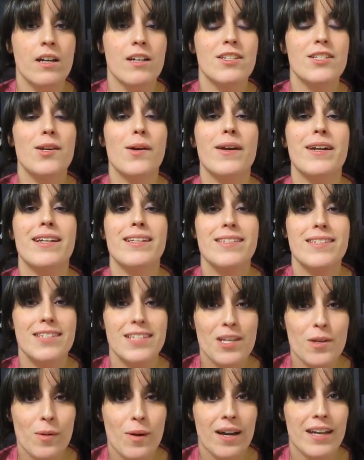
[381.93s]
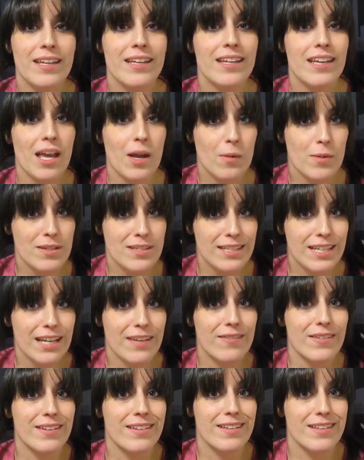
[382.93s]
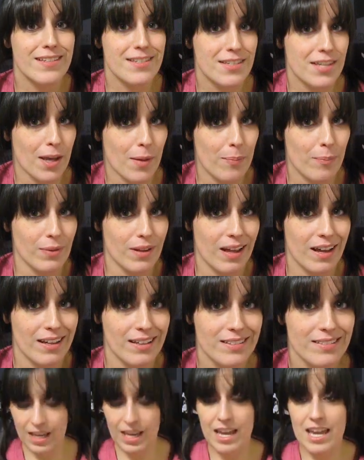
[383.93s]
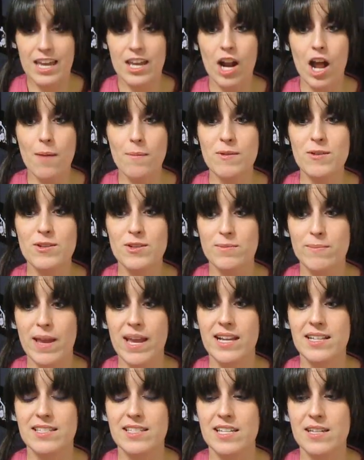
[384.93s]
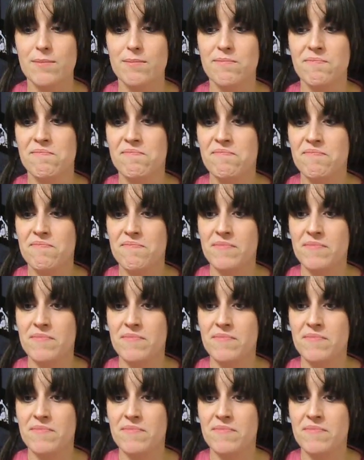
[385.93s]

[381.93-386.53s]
So I can see why Hiei was given this subplot. It almost makes him